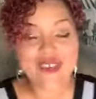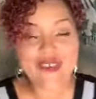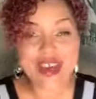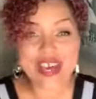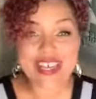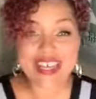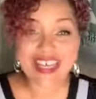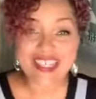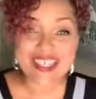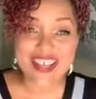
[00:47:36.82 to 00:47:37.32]

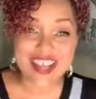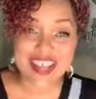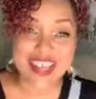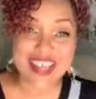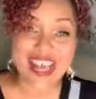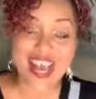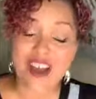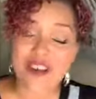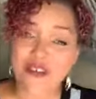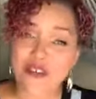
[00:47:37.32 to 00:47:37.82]
Anyway, that's
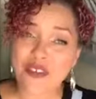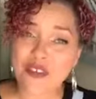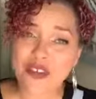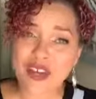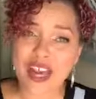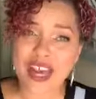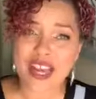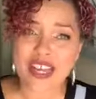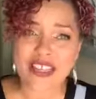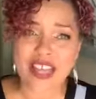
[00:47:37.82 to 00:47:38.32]
all I got for
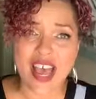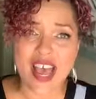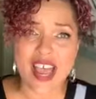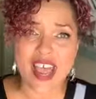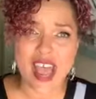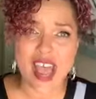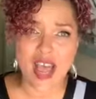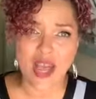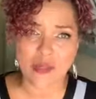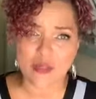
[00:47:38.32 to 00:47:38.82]
you guys.
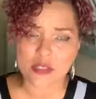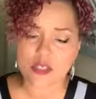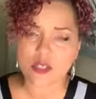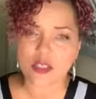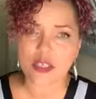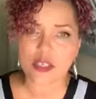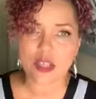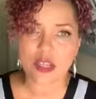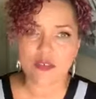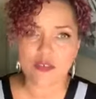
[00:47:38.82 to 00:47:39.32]
I
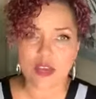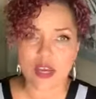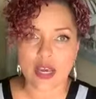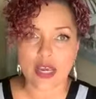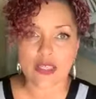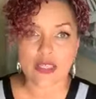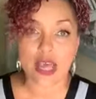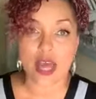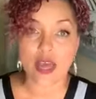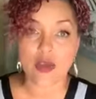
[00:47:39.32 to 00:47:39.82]
absolutely love you
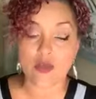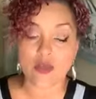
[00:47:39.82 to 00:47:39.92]
guys.